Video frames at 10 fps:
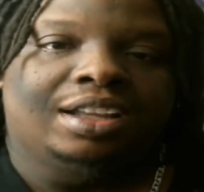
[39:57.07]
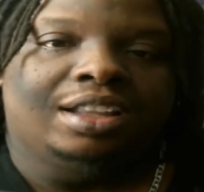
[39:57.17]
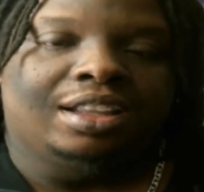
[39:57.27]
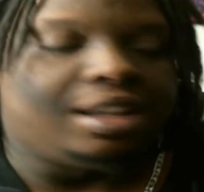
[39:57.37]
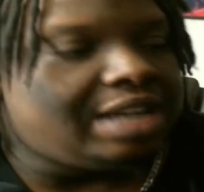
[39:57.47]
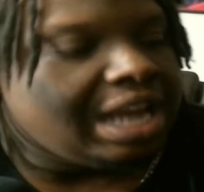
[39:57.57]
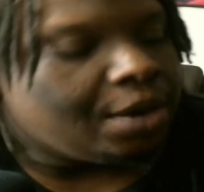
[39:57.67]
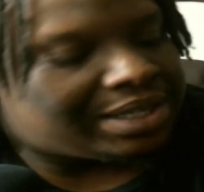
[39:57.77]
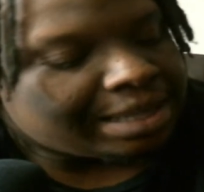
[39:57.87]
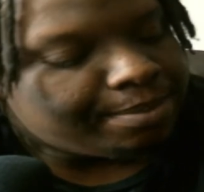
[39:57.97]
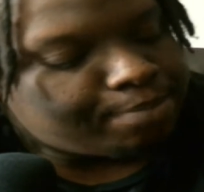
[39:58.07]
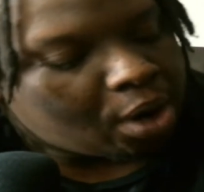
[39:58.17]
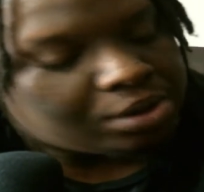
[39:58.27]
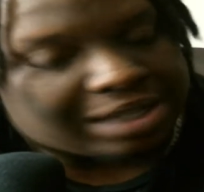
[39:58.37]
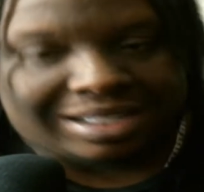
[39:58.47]
the nearest
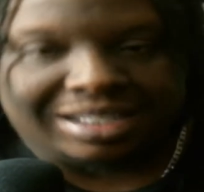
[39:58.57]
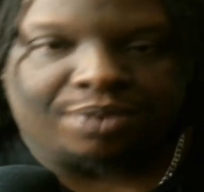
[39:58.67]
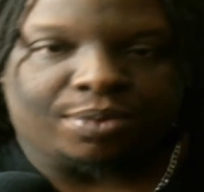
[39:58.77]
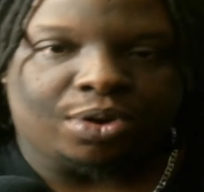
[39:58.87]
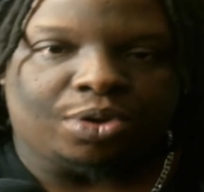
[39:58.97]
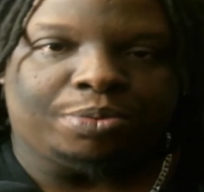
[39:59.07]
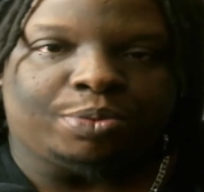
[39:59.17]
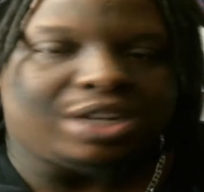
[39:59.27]
emergency room. When